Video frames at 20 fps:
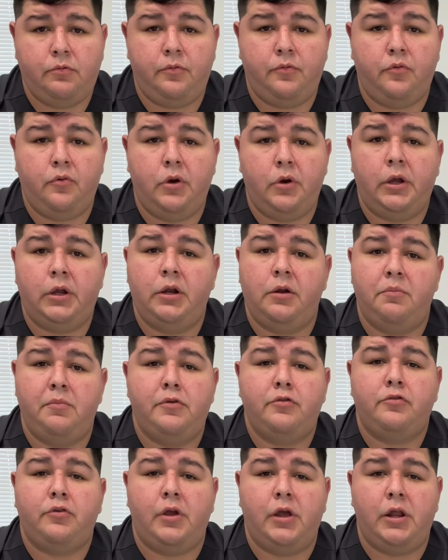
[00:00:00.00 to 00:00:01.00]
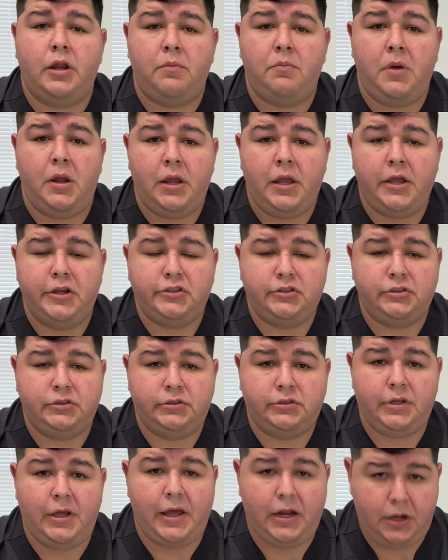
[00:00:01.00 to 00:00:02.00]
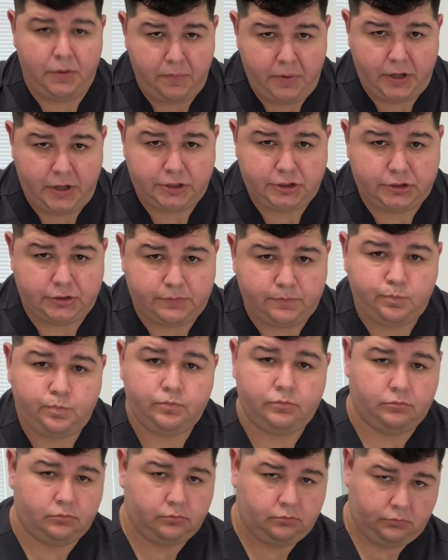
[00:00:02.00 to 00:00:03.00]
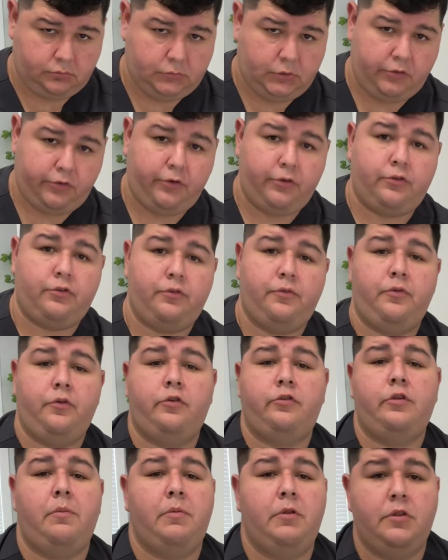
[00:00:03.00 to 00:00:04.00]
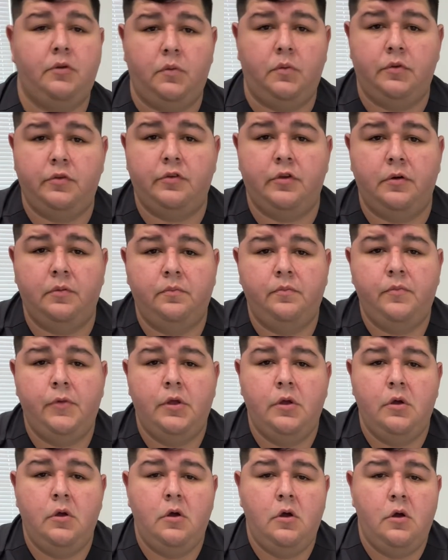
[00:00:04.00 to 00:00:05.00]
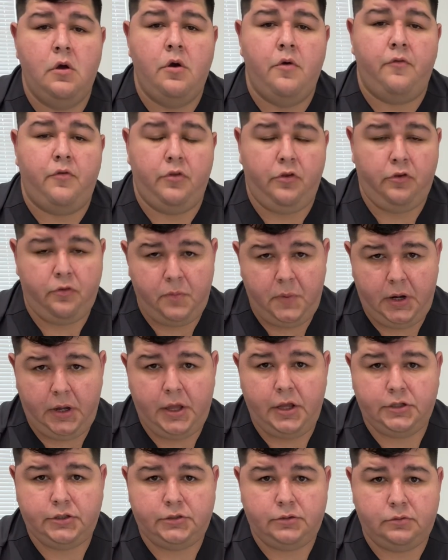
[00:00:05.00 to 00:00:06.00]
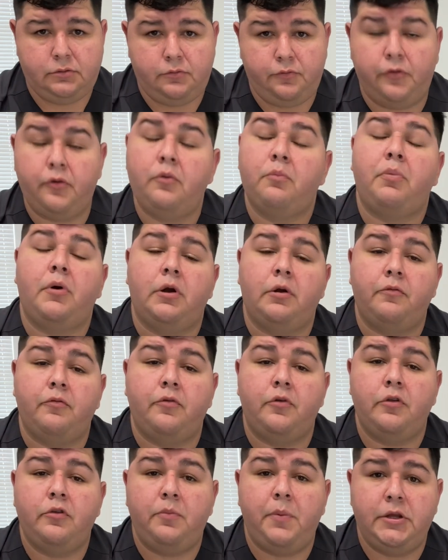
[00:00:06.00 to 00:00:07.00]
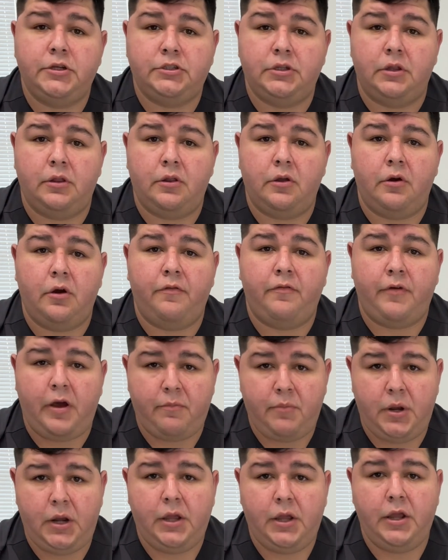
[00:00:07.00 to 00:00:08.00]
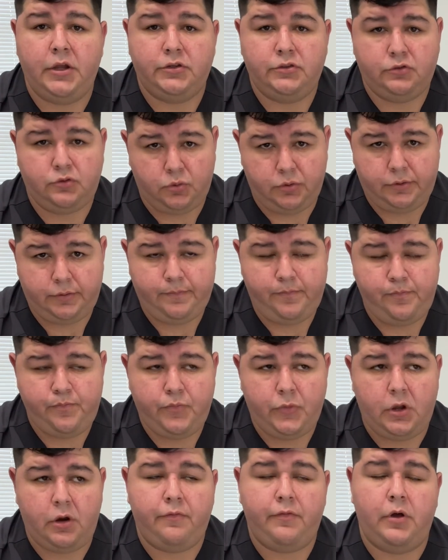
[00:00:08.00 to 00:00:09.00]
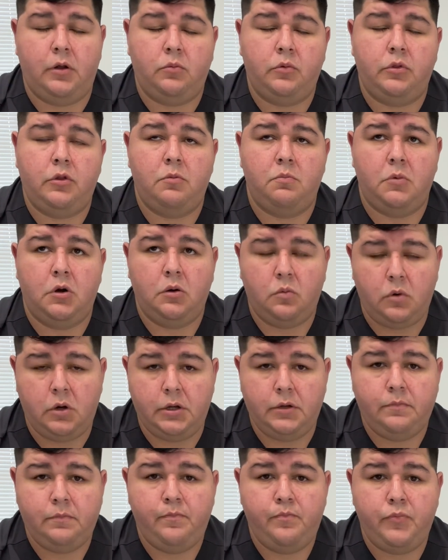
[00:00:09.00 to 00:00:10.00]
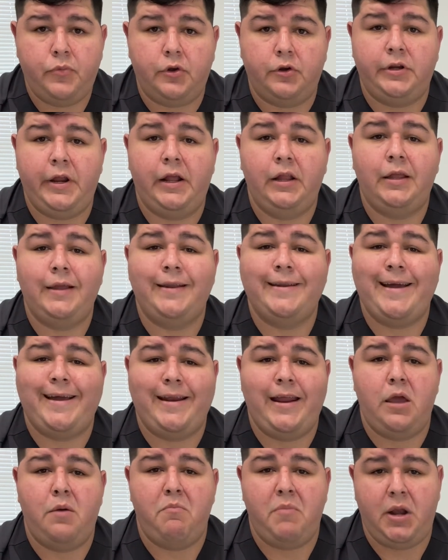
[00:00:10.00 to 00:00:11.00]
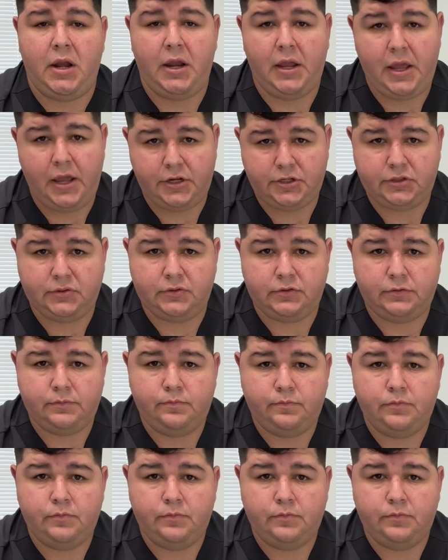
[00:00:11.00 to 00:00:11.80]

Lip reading: before I can administer any medication to any patient. This here's the first step in doing so. For this for this patient, there are 5 medications ordered that are found within MAR 1. They're daily 9 a.m. medications.